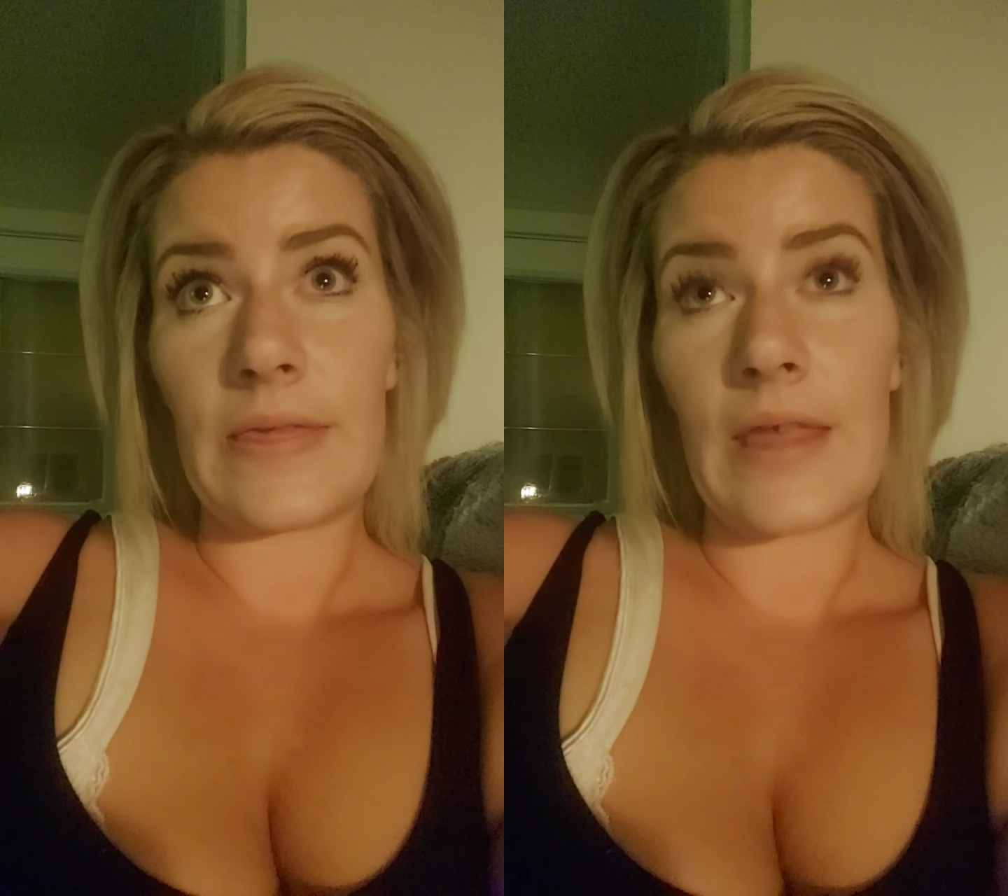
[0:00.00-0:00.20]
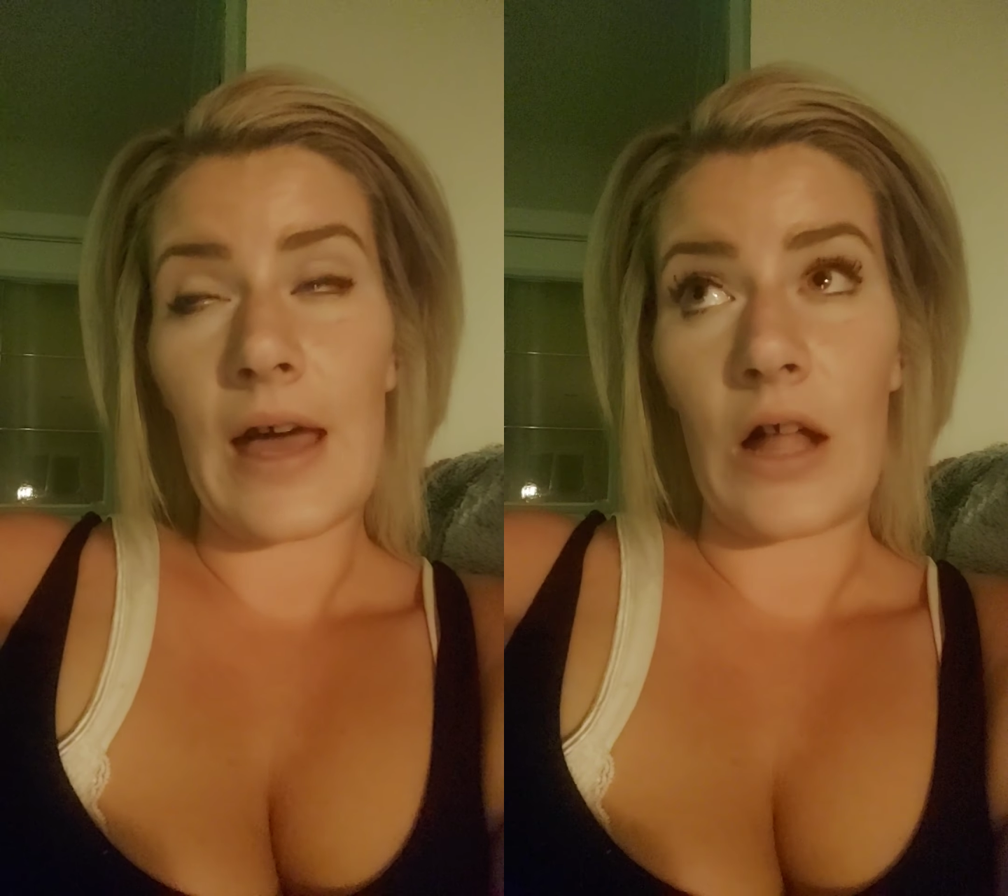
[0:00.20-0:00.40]

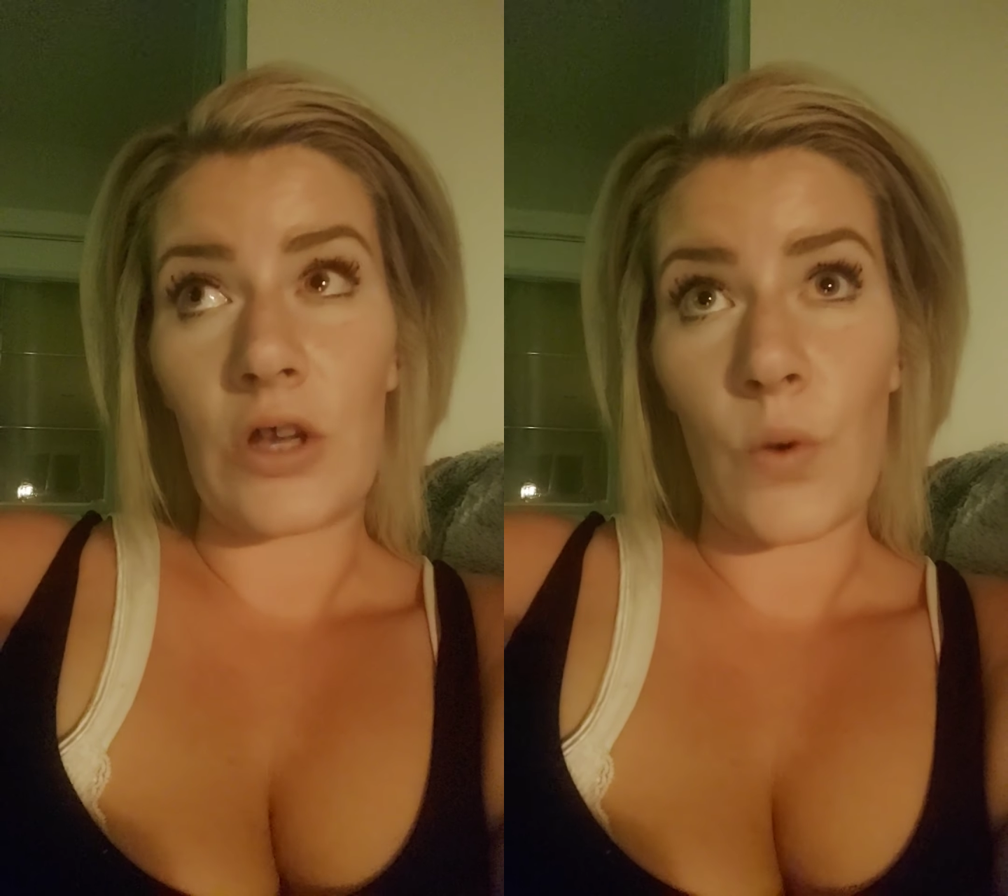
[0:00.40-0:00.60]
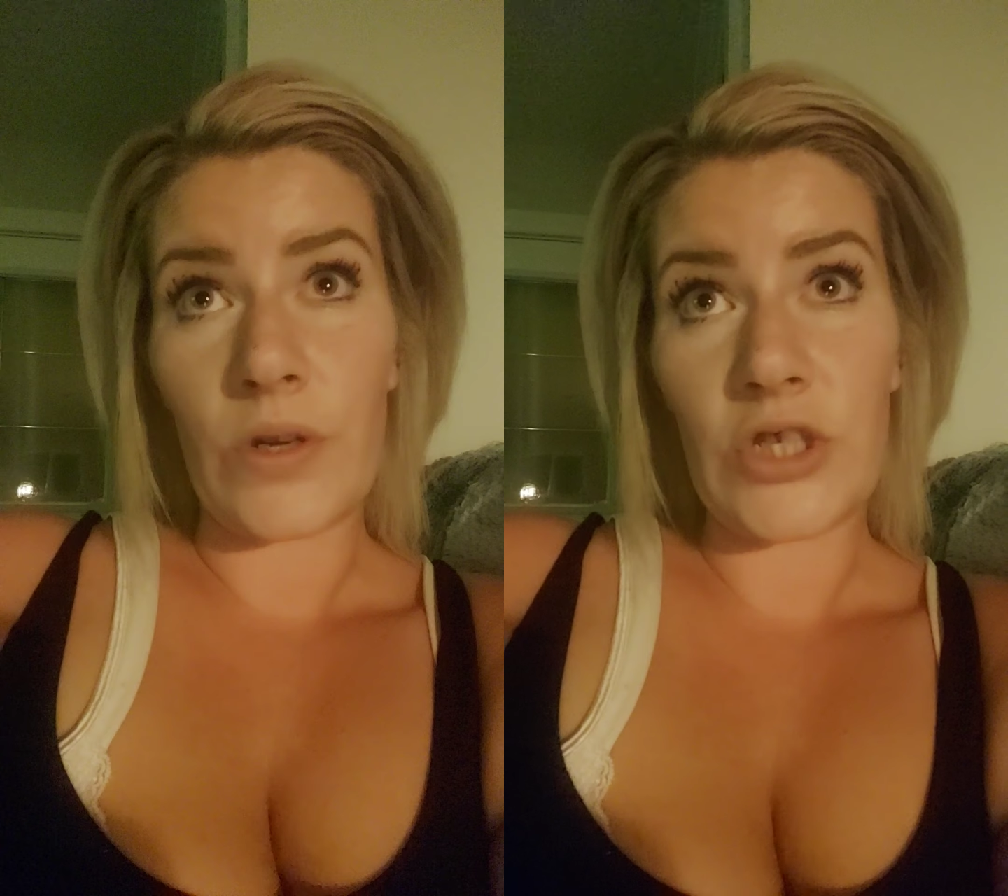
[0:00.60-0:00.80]
I'll
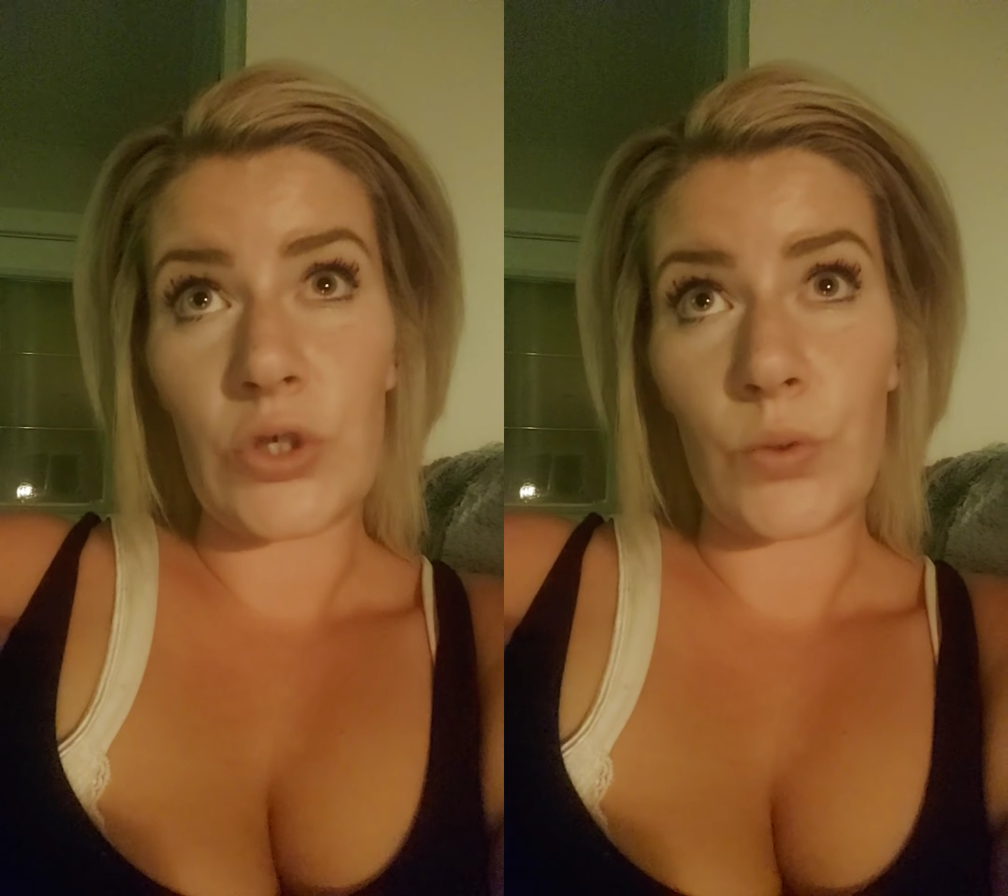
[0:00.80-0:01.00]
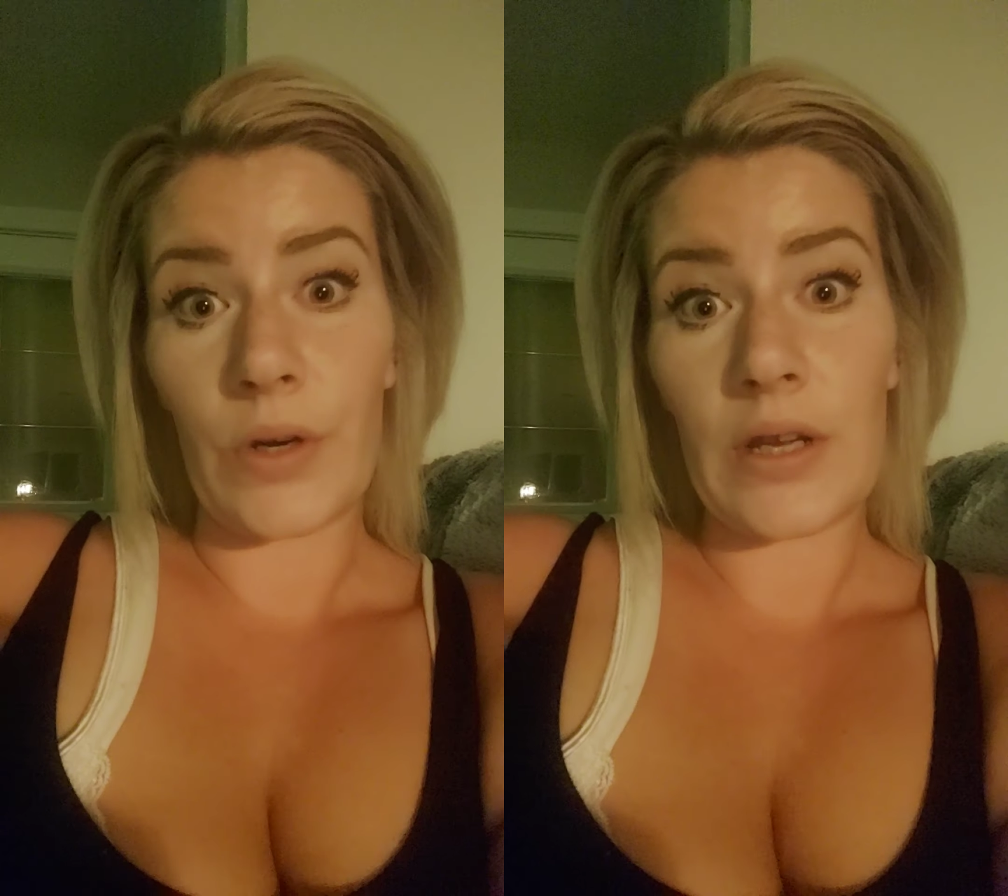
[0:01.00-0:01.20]
go
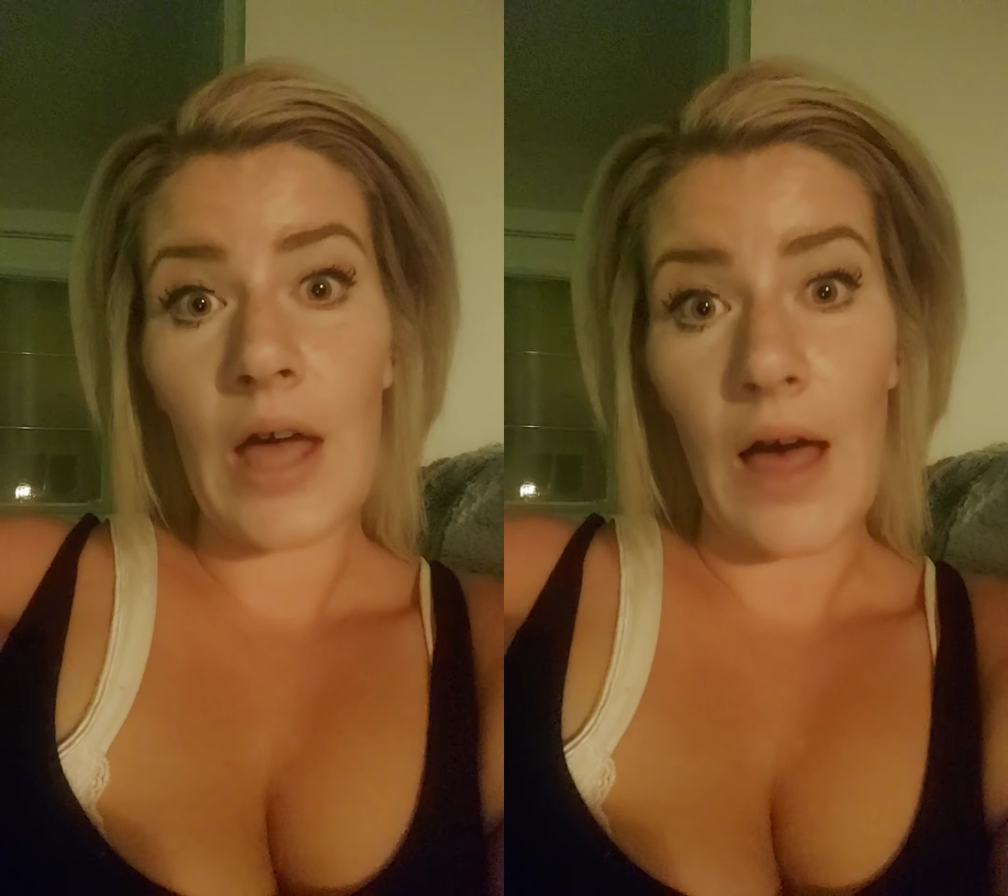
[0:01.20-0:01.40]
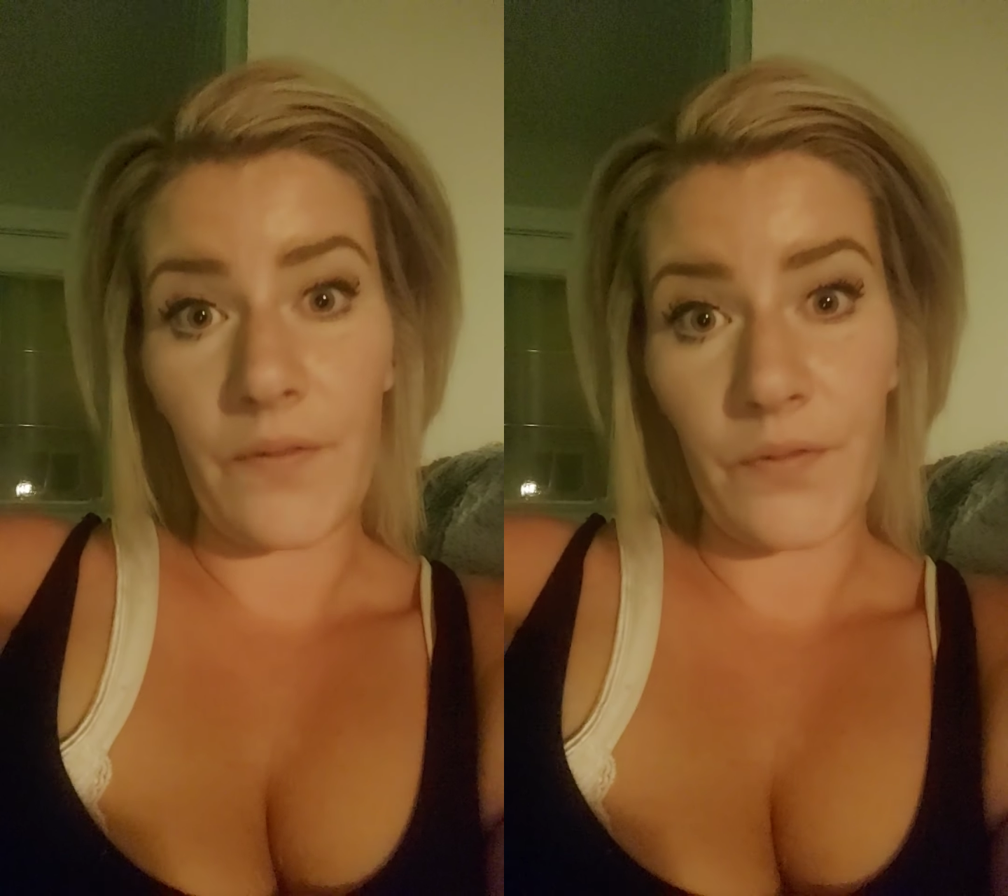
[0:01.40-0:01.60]
into
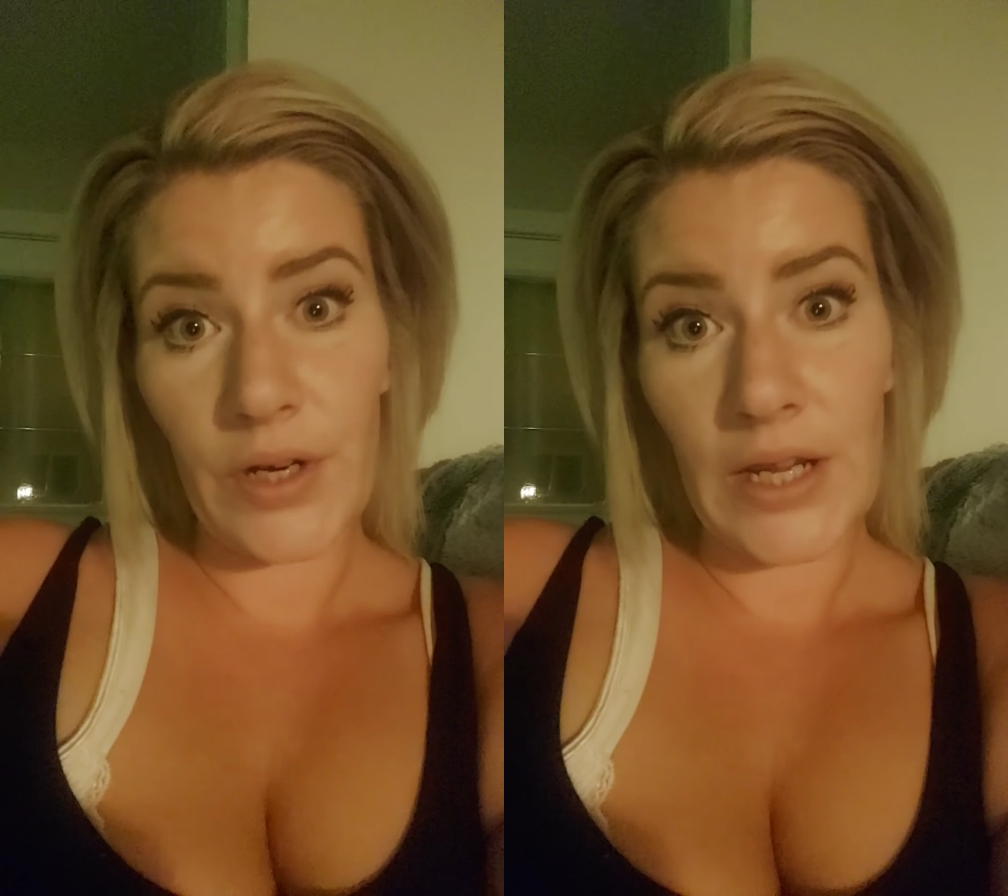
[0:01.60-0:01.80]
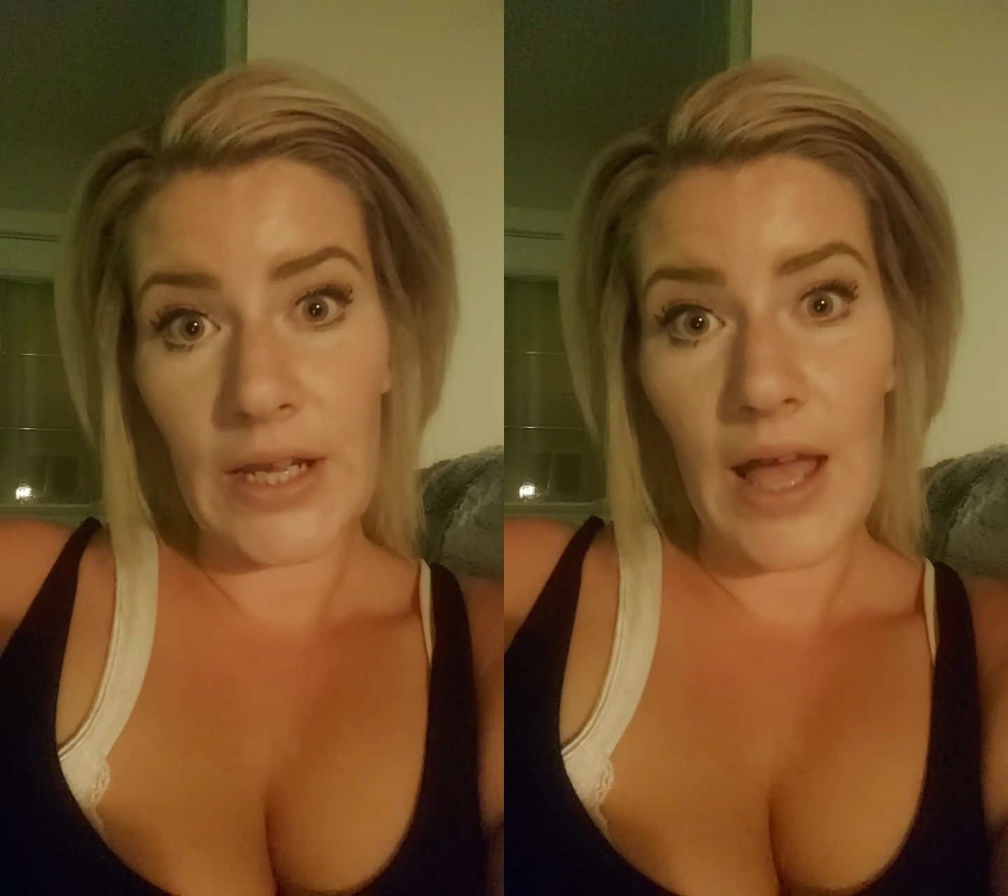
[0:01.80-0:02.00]

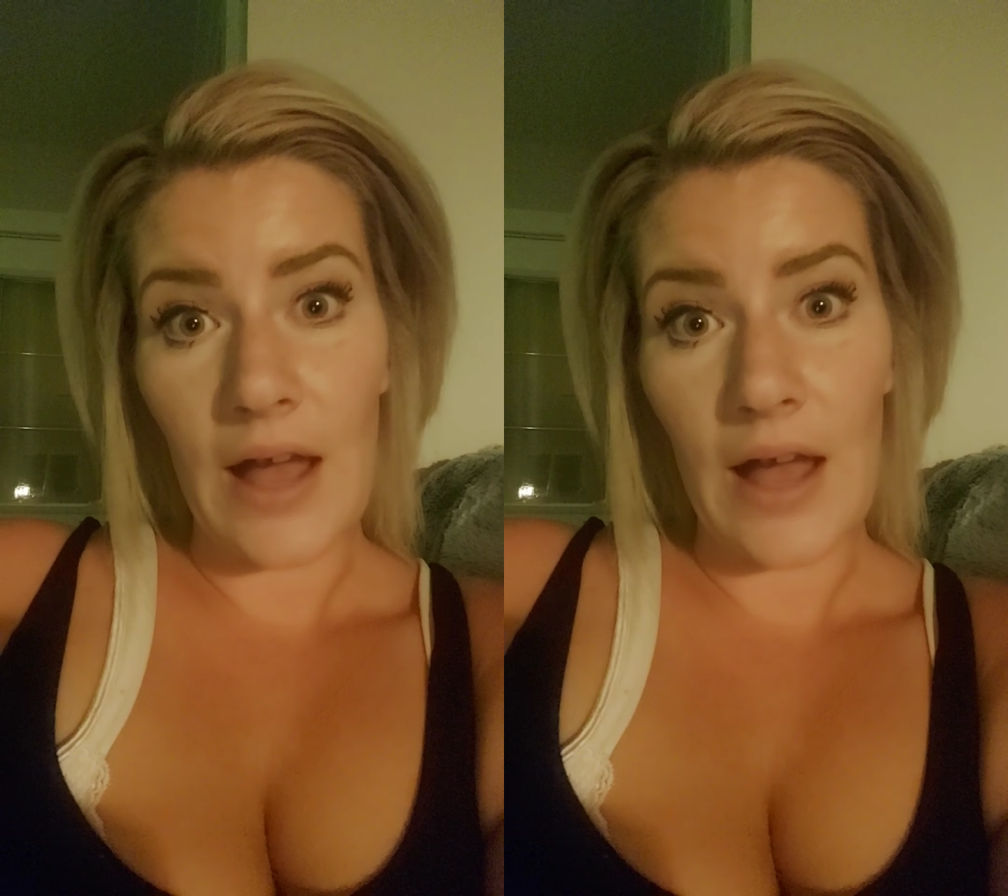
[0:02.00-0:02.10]
recovery.